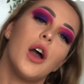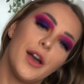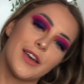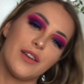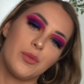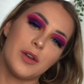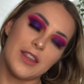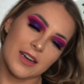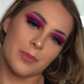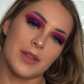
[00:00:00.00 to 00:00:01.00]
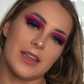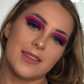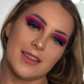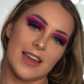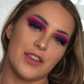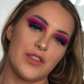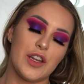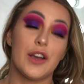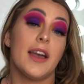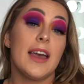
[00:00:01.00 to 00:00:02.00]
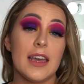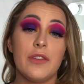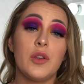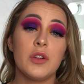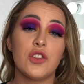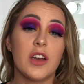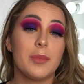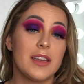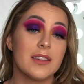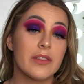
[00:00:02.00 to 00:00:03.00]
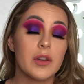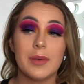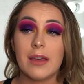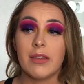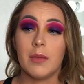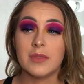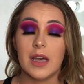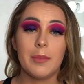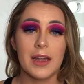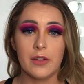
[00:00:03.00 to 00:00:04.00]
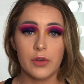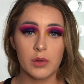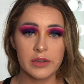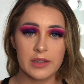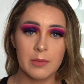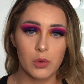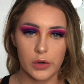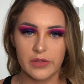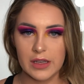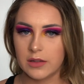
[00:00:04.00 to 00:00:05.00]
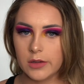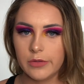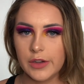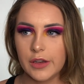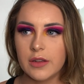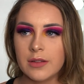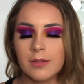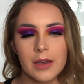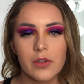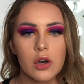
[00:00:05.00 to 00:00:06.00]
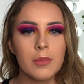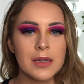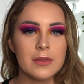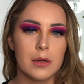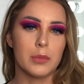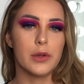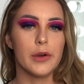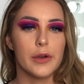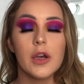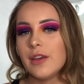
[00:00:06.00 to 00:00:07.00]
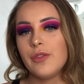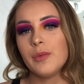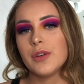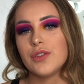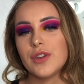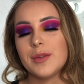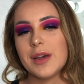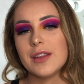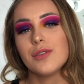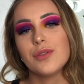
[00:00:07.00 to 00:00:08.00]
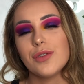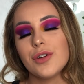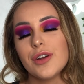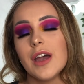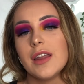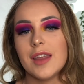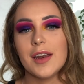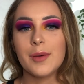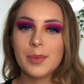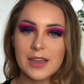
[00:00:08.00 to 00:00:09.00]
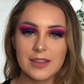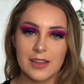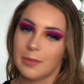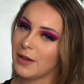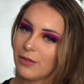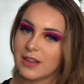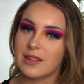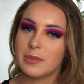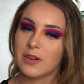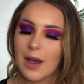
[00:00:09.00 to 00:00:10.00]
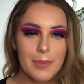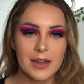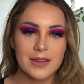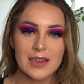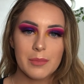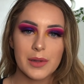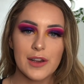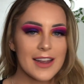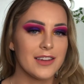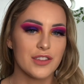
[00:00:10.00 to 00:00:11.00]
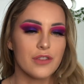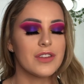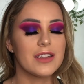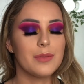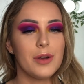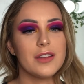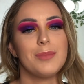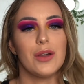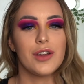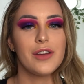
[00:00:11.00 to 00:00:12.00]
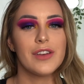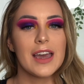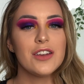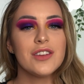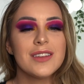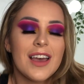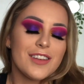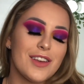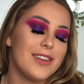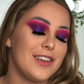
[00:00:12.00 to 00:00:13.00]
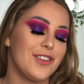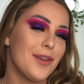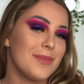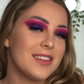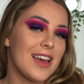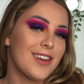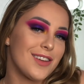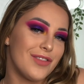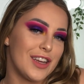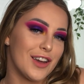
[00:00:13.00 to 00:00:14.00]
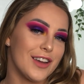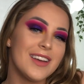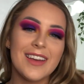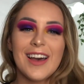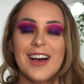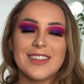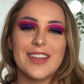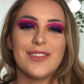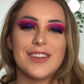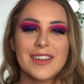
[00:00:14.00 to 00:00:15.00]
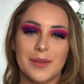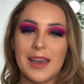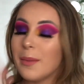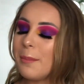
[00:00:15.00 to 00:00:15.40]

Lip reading: Okay everybody, that completes today's video. If you enjoyed it, please give it a big thumbs up, and if you want to see more of these sort of videos, then leave a comment down below. If you want to join my little crew, then please hit the big red subscribe button down below, and don't forget to press bell notifications so that you don't miss out on a video. I'll see you all next week.